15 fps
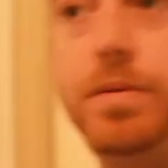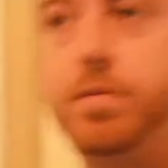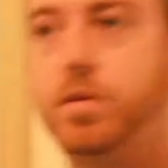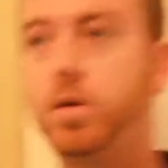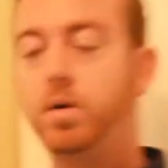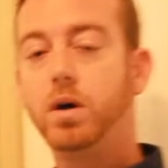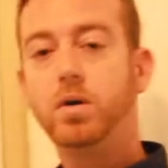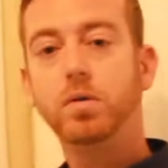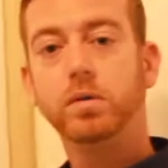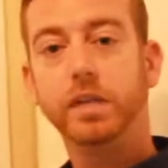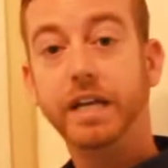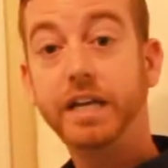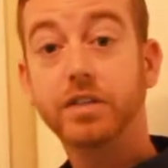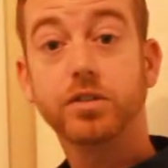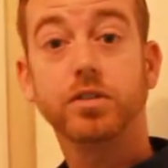people go, oh,
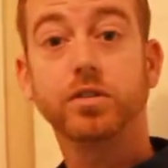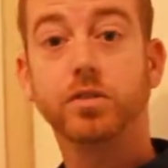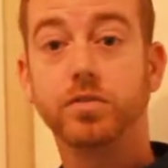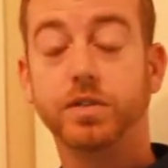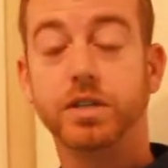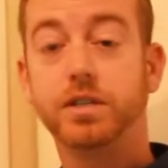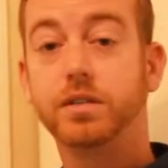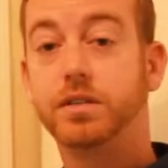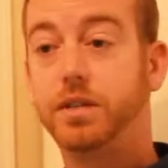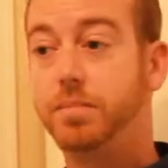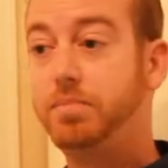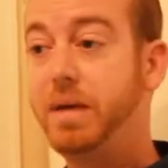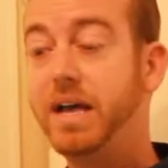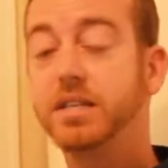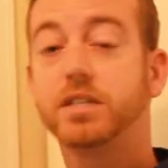links are the
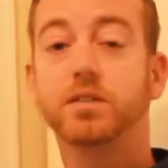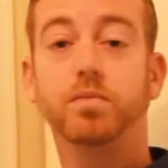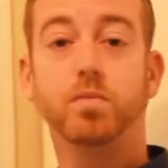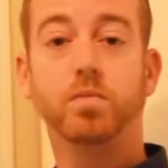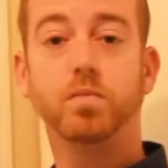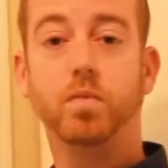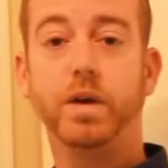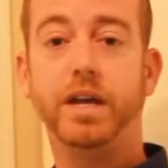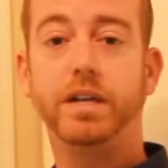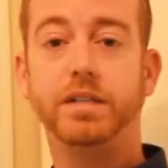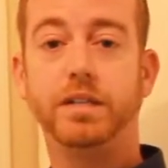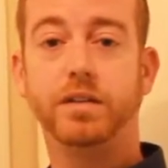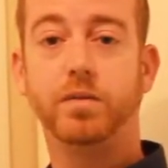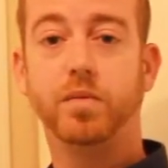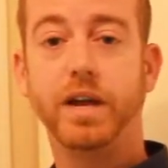best way
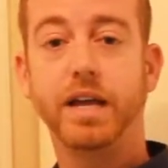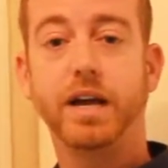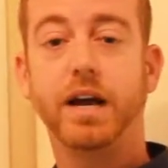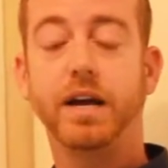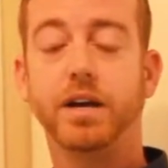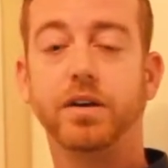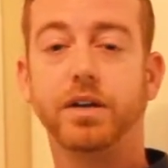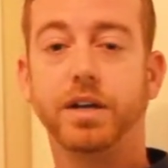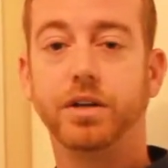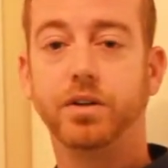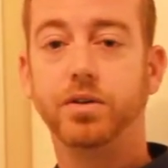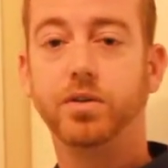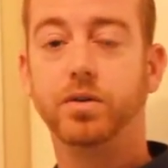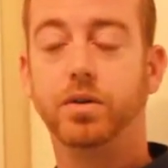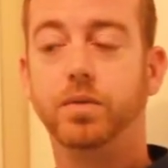to rank higher in
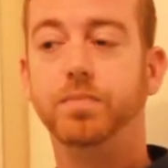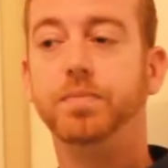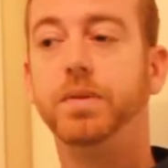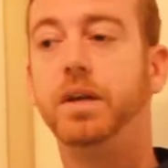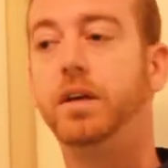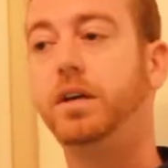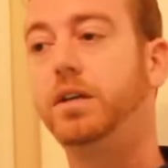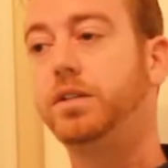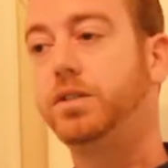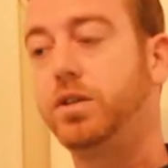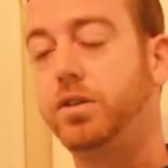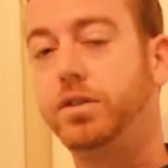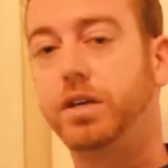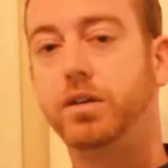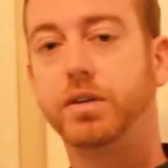Google.
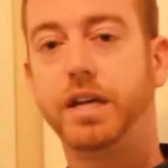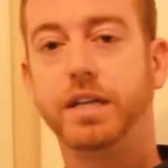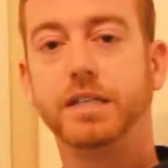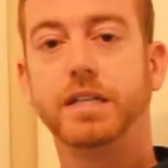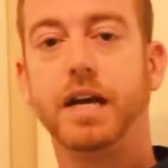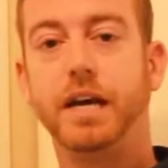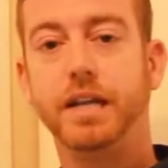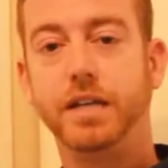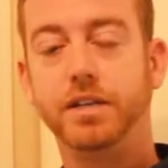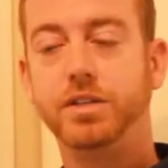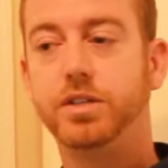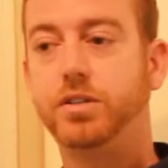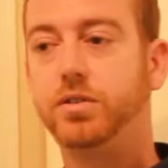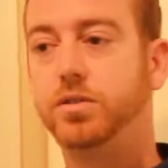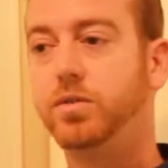So they'll get tied
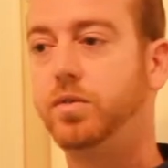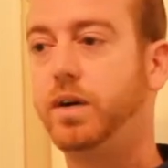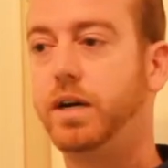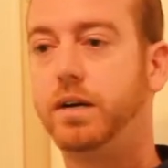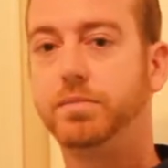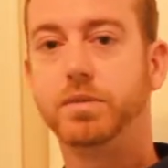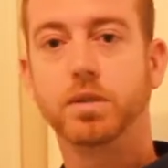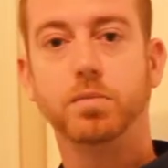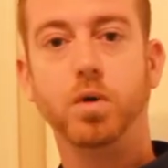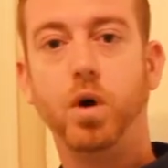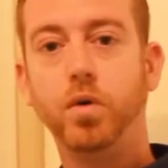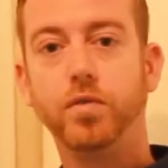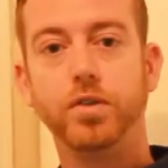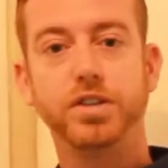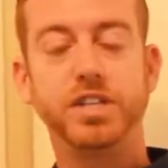into some
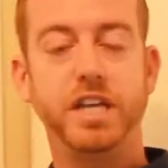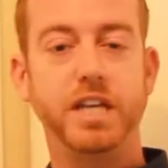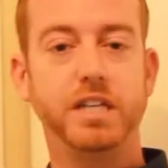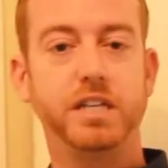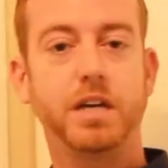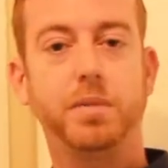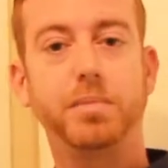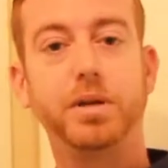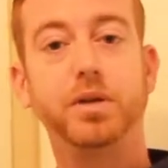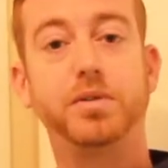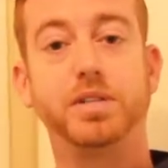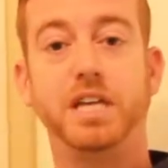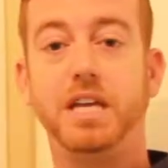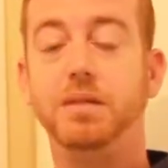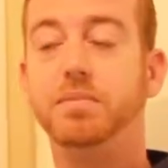overseas company
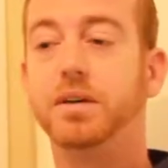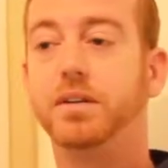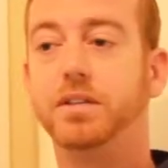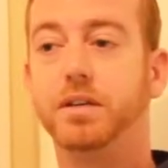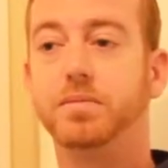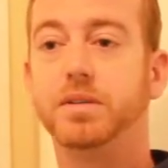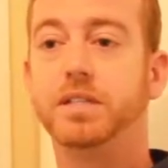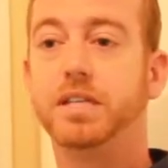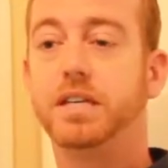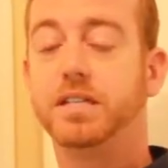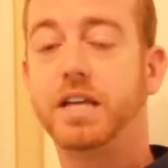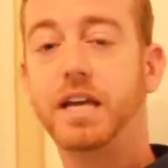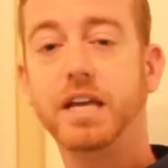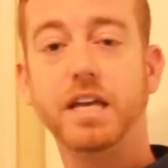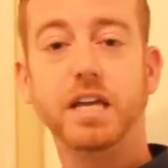who's emailed them that
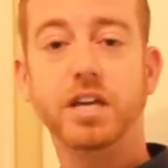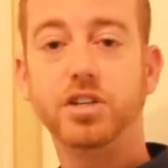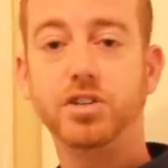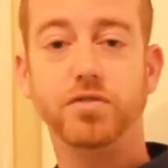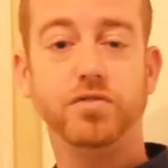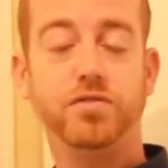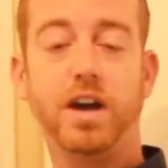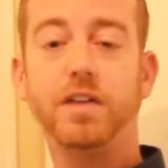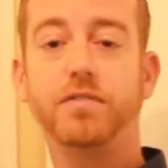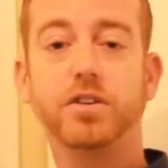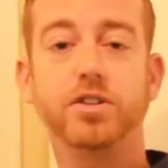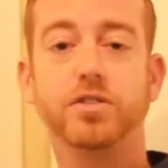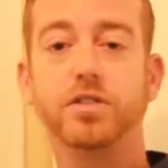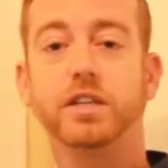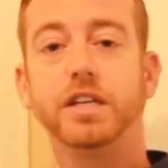says, I can get you
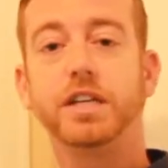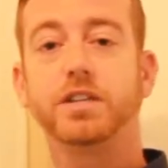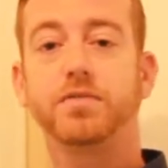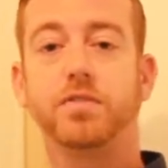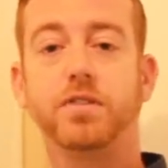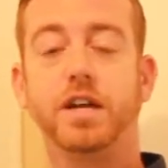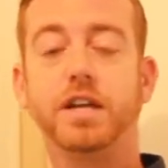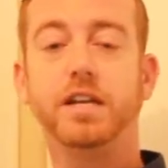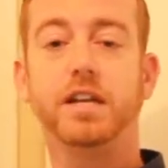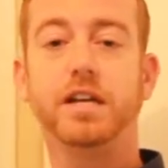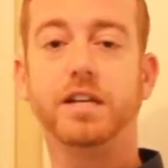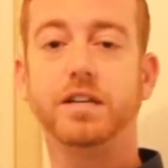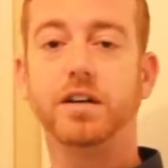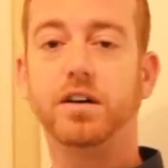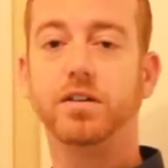500 links for
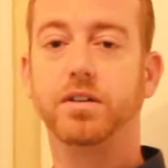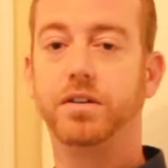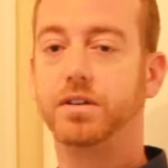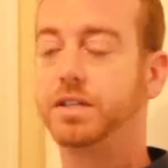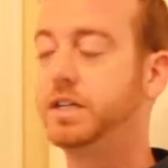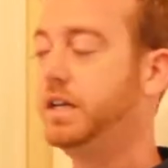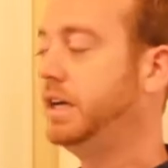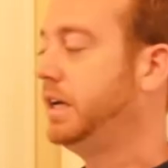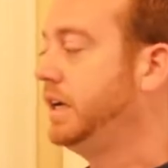$99.